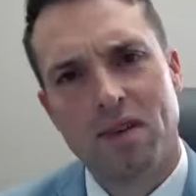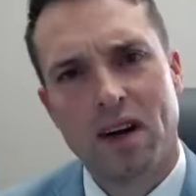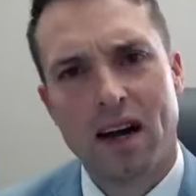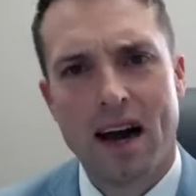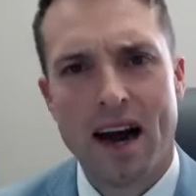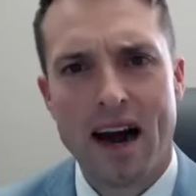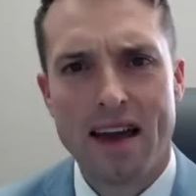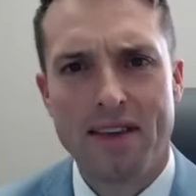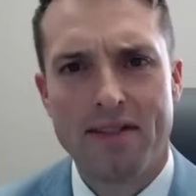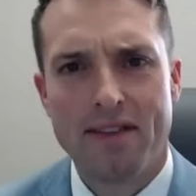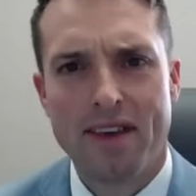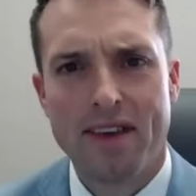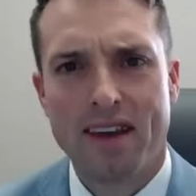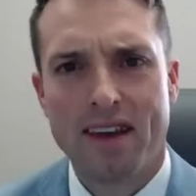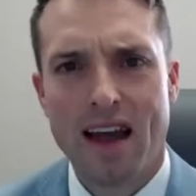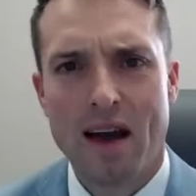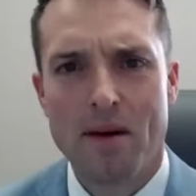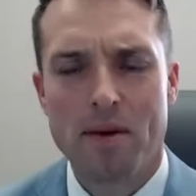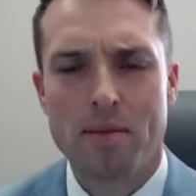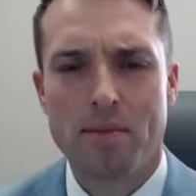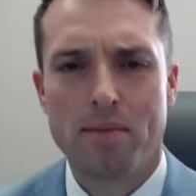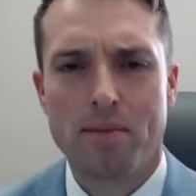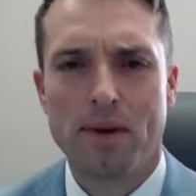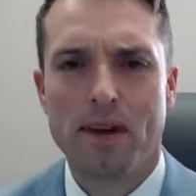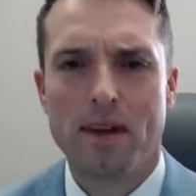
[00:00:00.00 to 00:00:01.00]
I think I
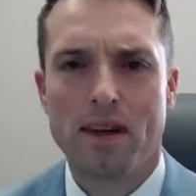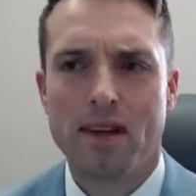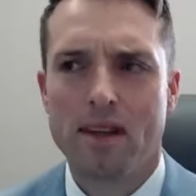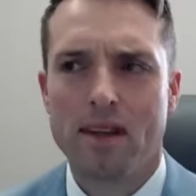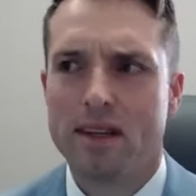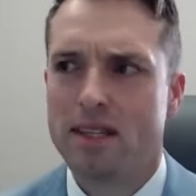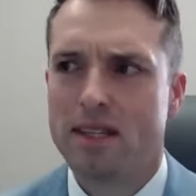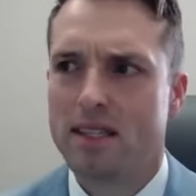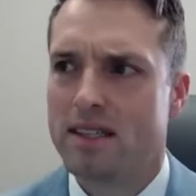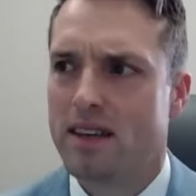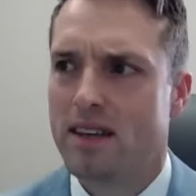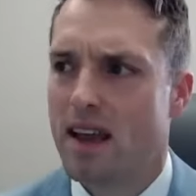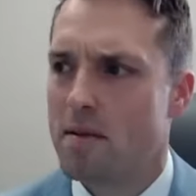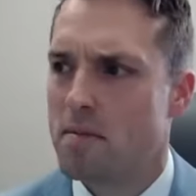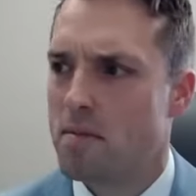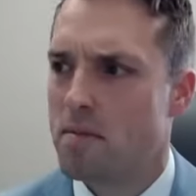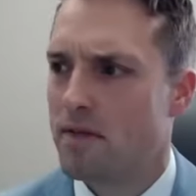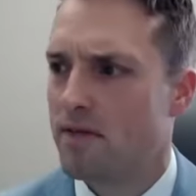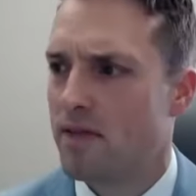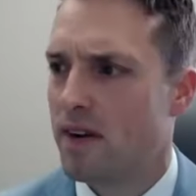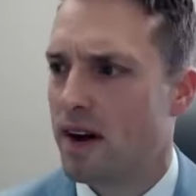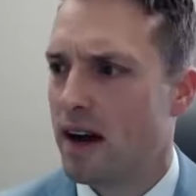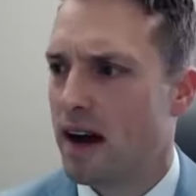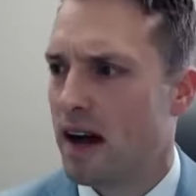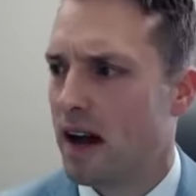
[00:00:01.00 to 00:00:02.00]
would be the same
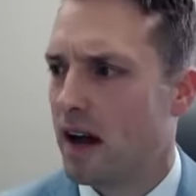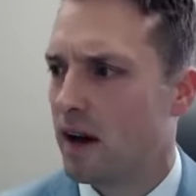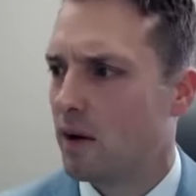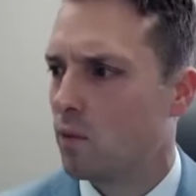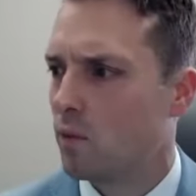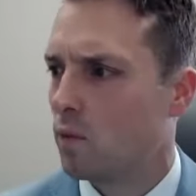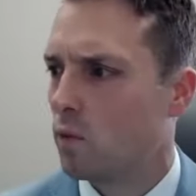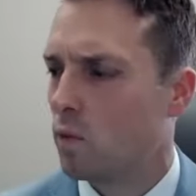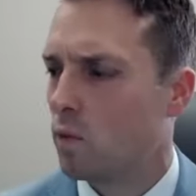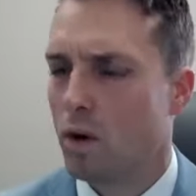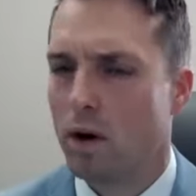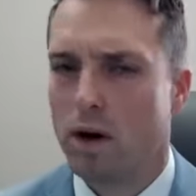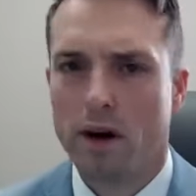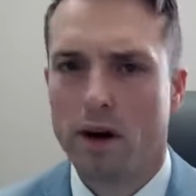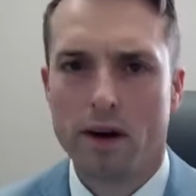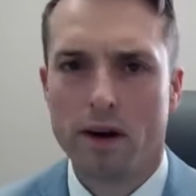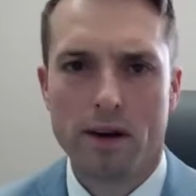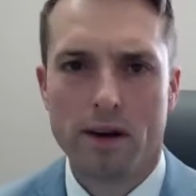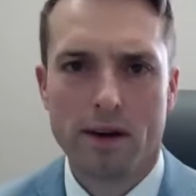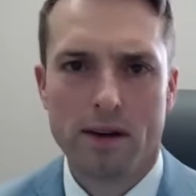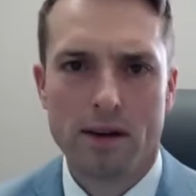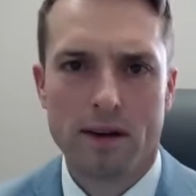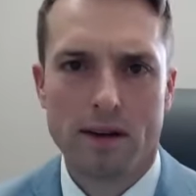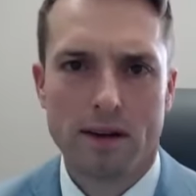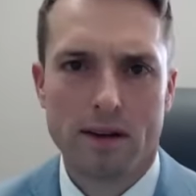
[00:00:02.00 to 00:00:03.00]
if I had
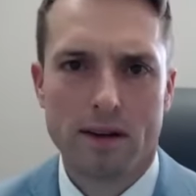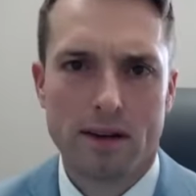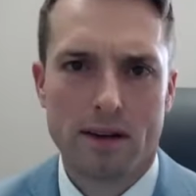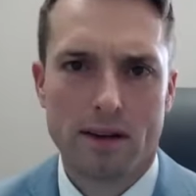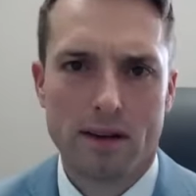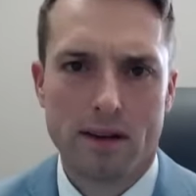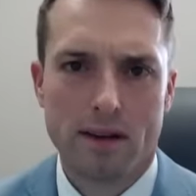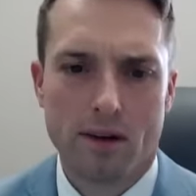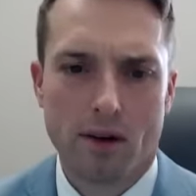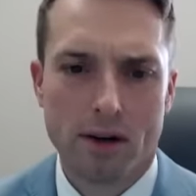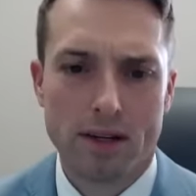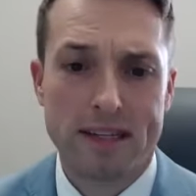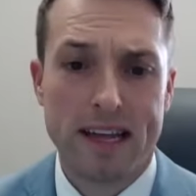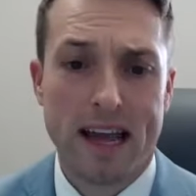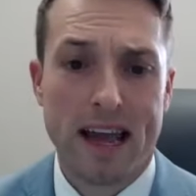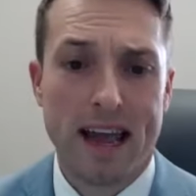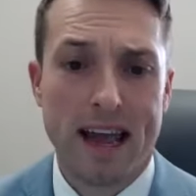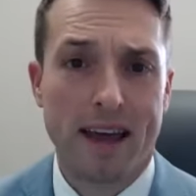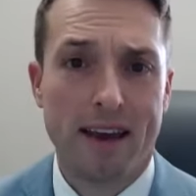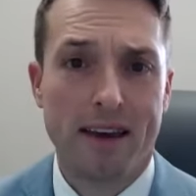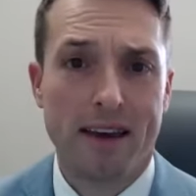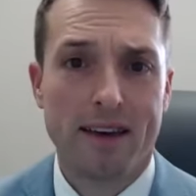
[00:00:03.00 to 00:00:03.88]
1 or 10,